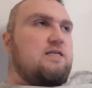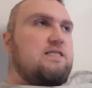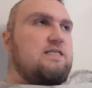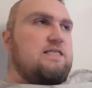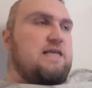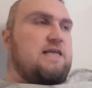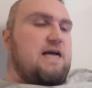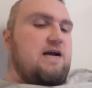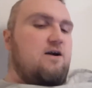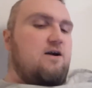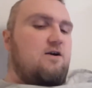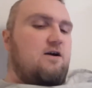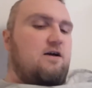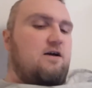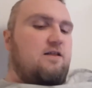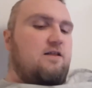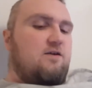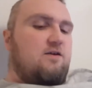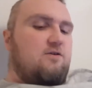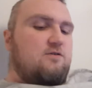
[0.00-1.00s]

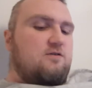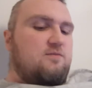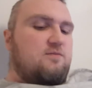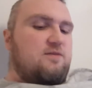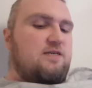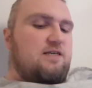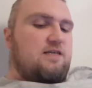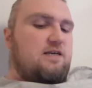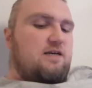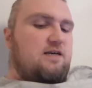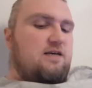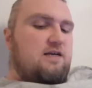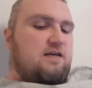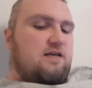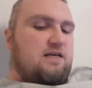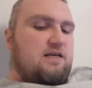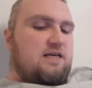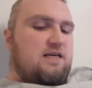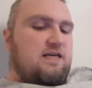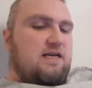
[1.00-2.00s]
Tara that ultimately
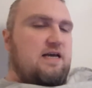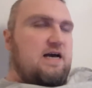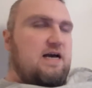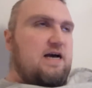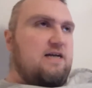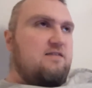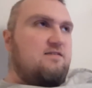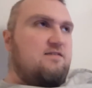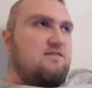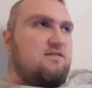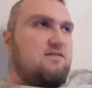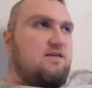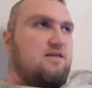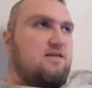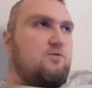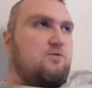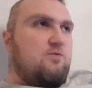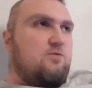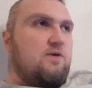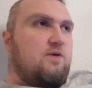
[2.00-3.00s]
he had
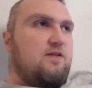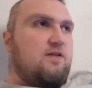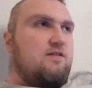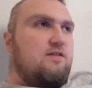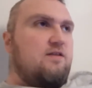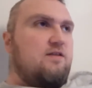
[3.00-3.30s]
slept with